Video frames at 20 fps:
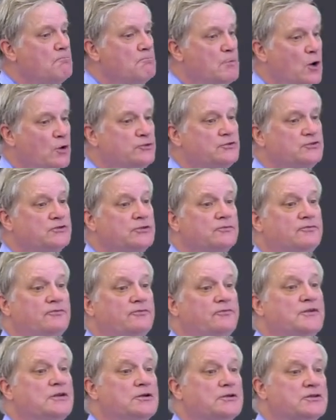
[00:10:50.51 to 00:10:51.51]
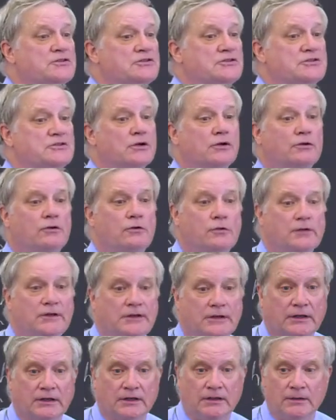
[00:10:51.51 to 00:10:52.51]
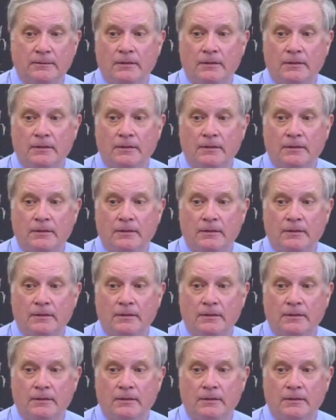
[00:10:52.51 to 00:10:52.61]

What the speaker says: most fierce critic.